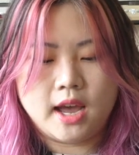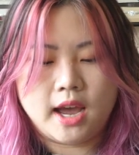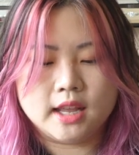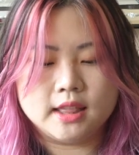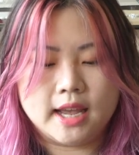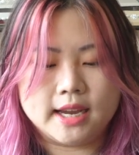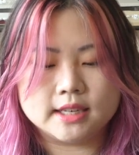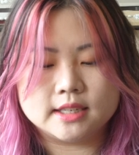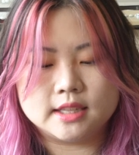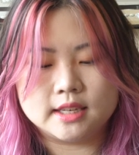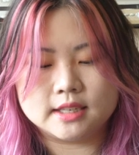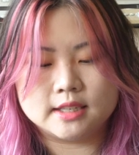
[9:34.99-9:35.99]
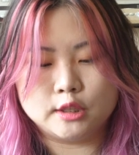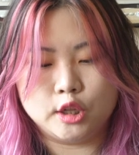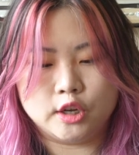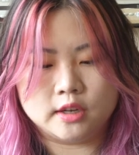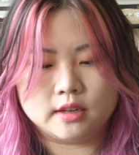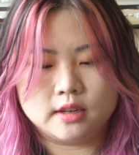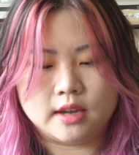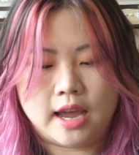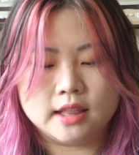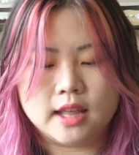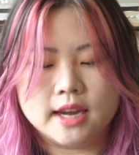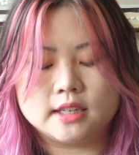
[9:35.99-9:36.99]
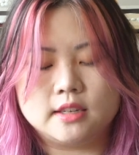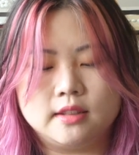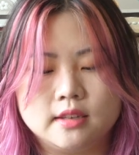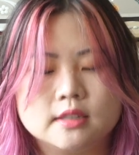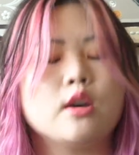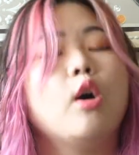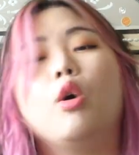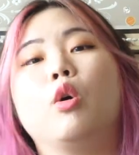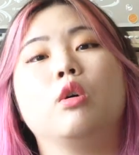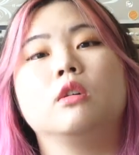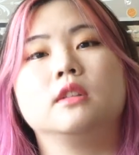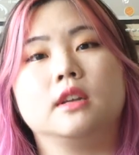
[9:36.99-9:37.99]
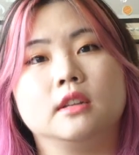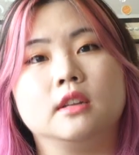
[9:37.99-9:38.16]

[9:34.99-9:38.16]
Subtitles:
I liked this look. I liked this whole